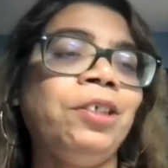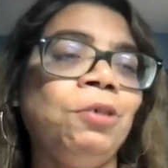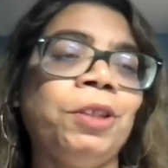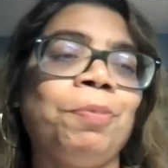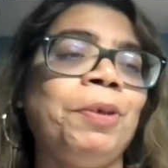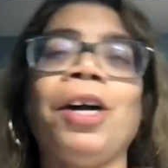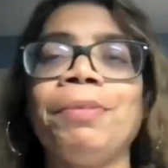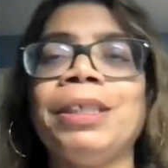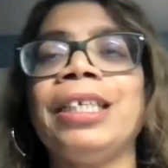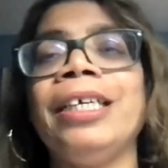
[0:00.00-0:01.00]
to was
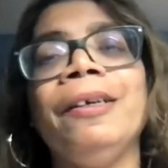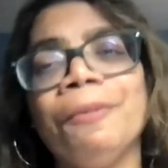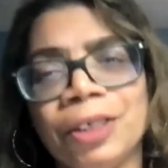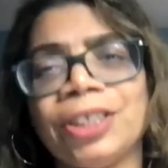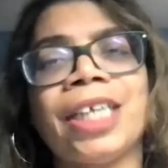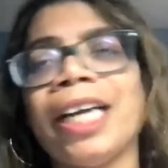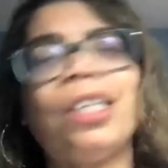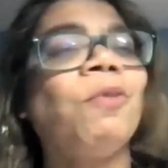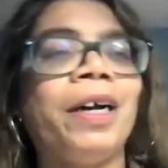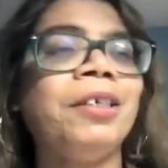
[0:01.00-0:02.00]

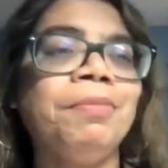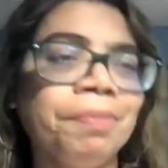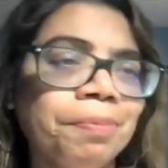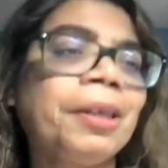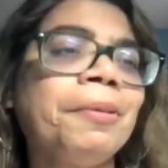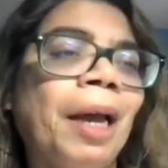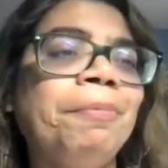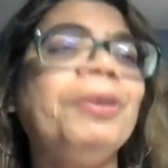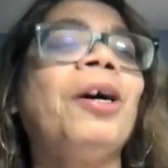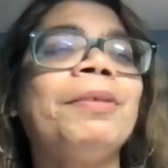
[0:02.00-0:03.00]
Title I
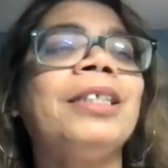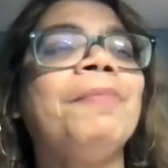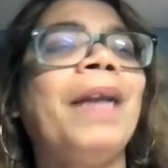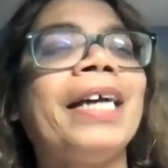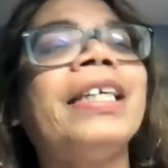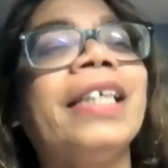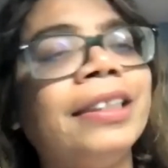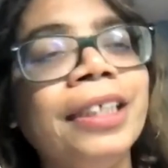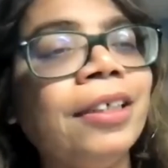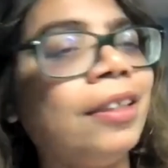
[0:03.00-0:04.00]
and predominantly Black and
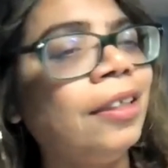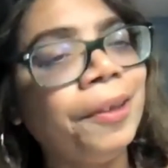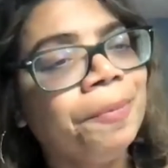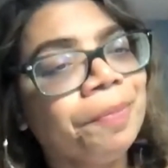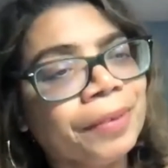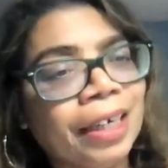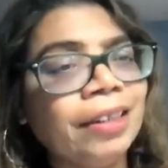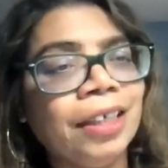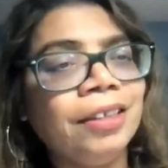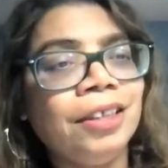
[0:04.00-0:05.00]
Latina
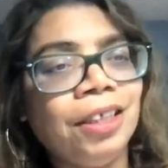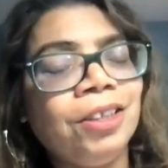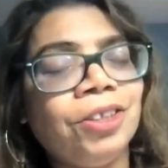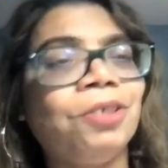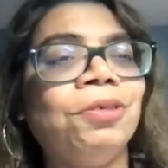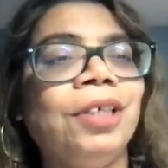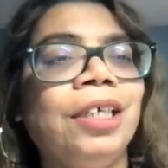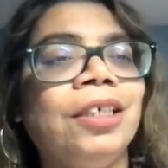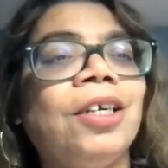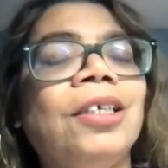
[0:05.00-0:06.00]
in the school,
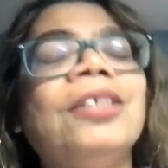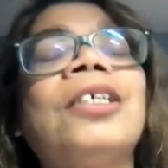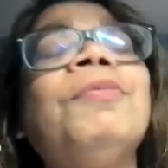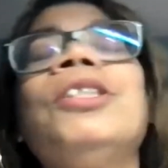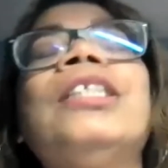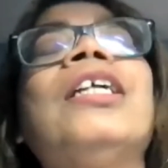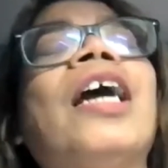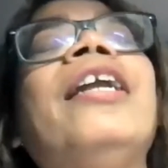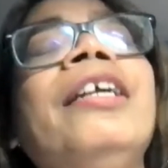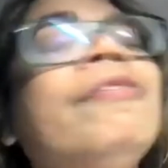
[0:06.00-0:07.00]
in the community that
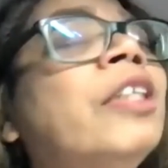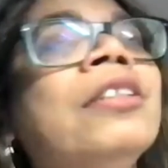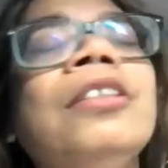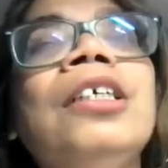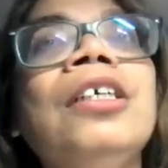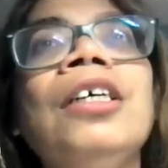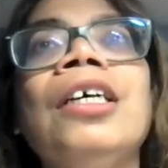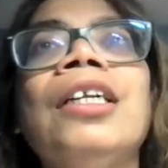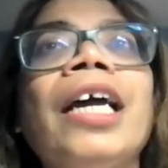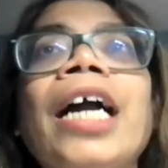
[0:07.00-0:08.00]
I live in.
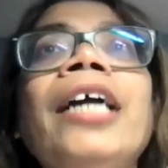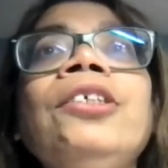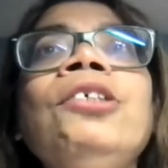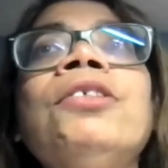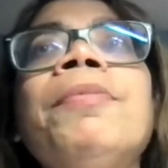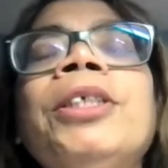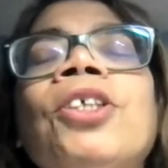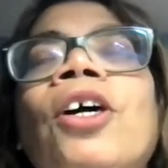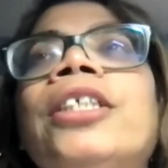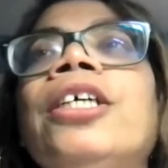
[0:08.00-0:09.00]
I knew the
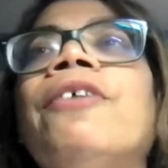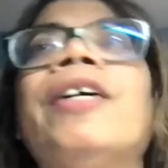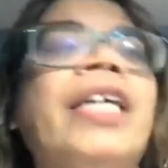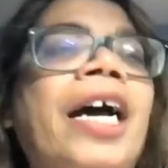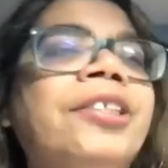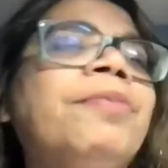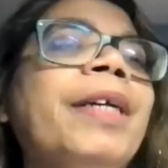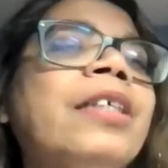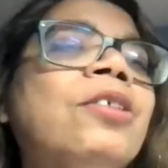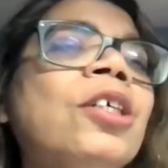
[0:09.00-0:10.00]
majority of her
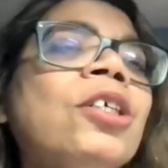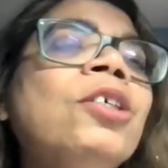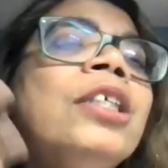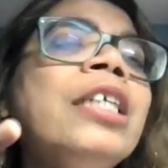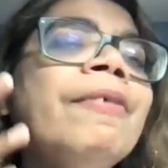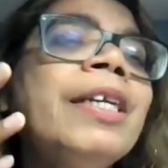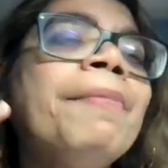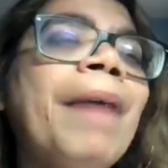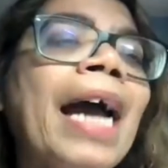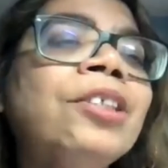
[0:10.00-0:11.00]
classmates couldn't even
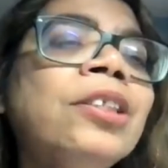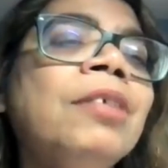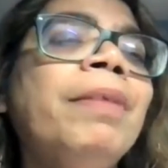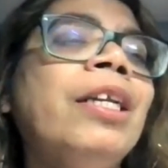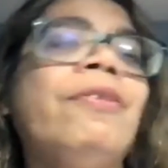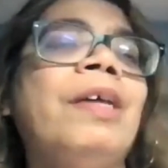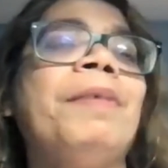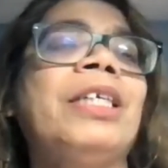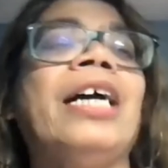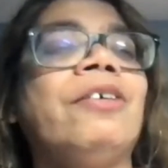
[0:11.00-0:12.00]
imagine, and many of them
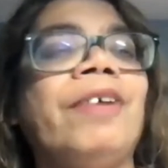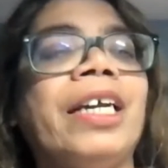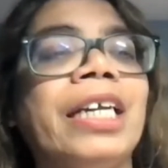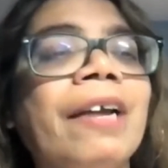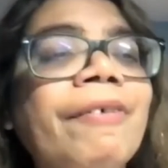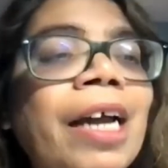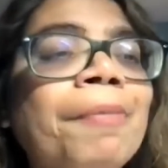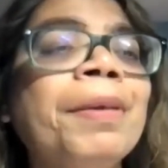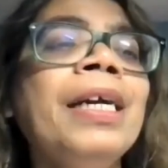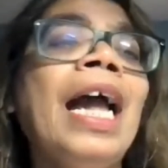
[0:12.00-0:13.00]
had kind of given
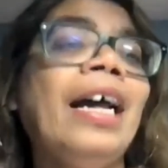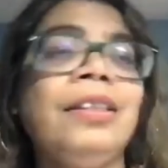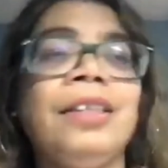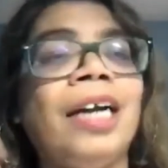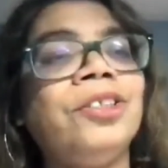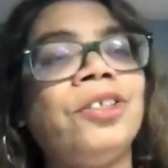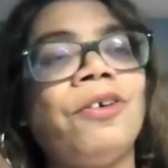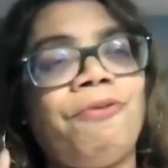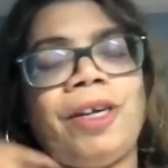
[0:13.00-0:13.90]
up, and the kinds of